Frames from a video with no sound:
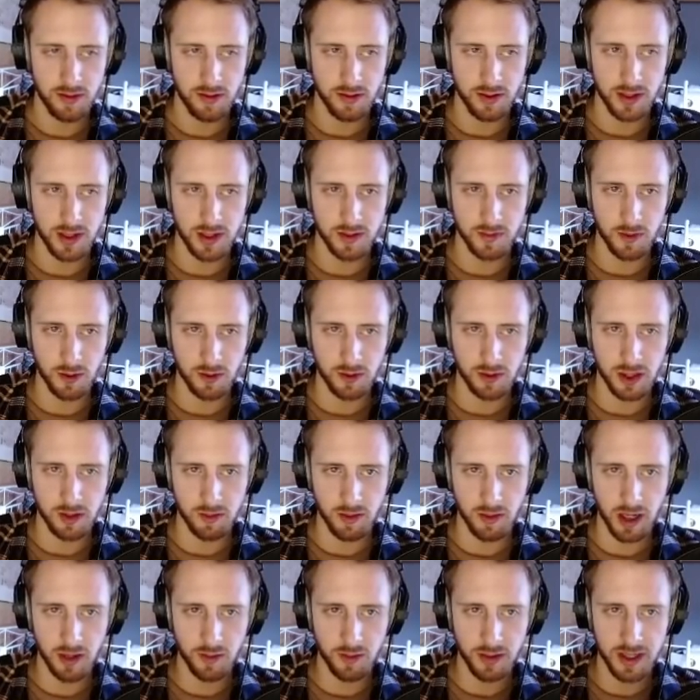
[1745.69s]
This is mostly
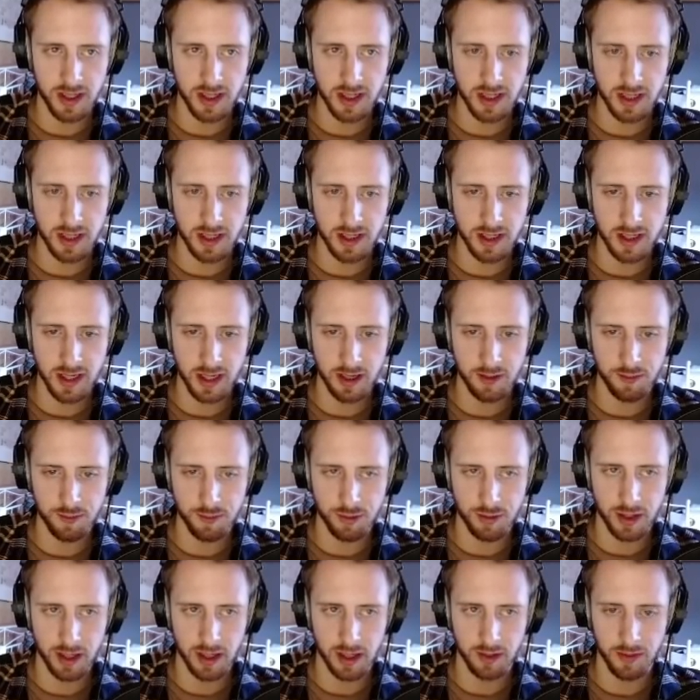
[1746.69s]
why we see Zen
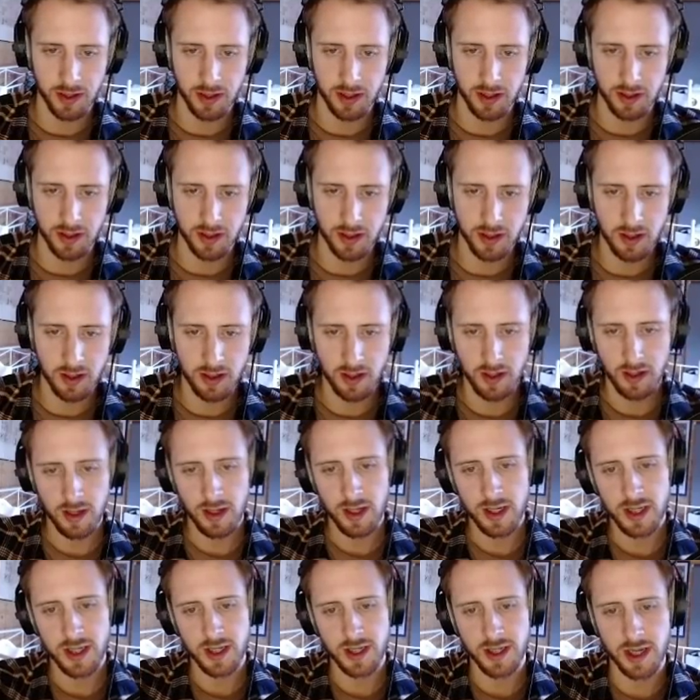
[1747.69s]
Brig, because
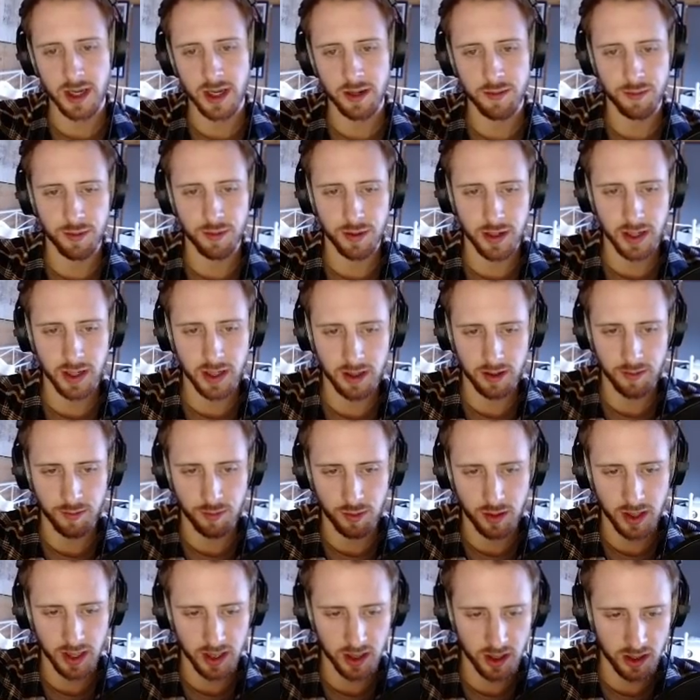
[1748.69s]
Zen Brig, the
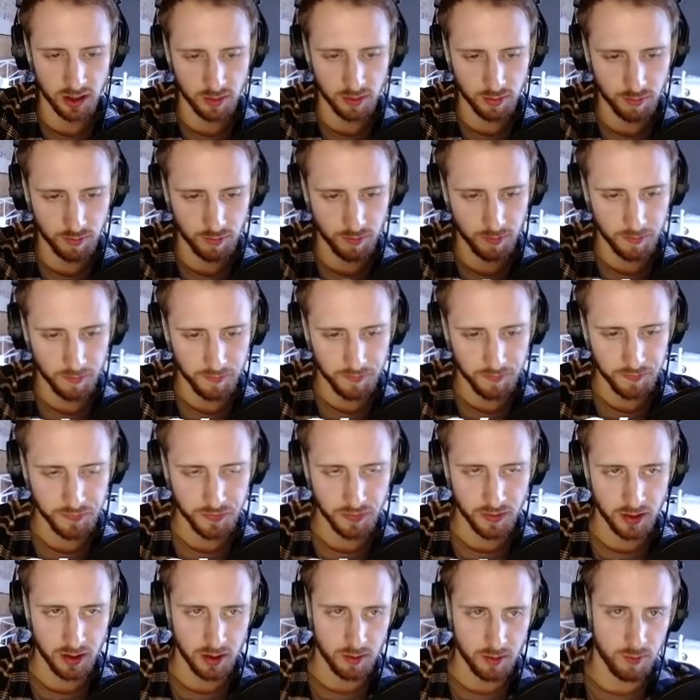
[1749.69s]
Brig just
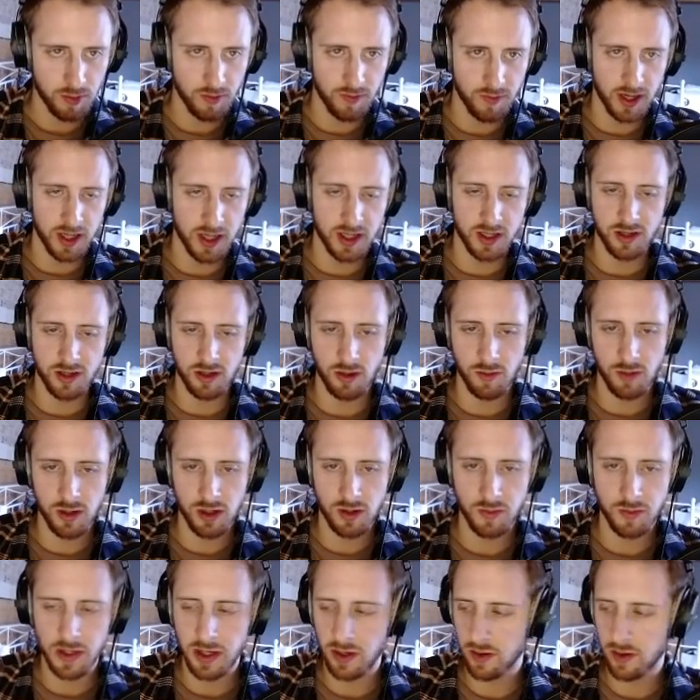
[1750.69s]
provides so
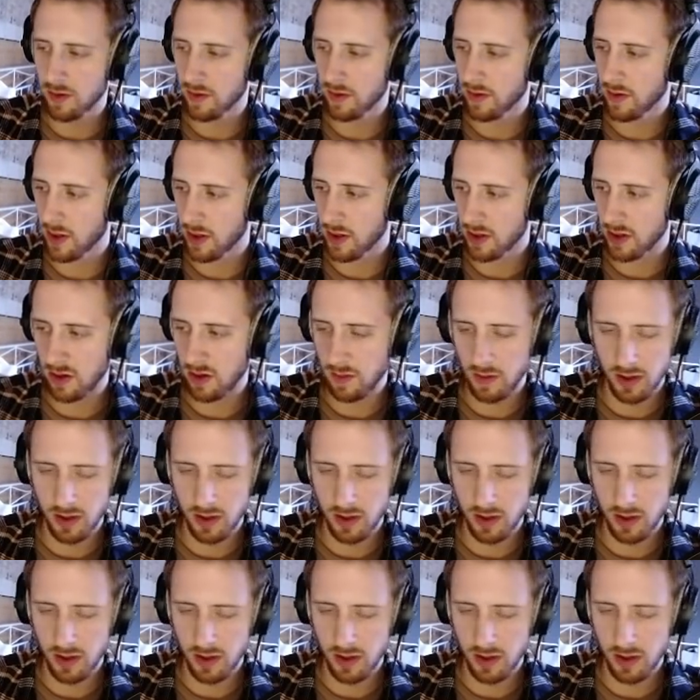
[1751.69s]
much peel and so much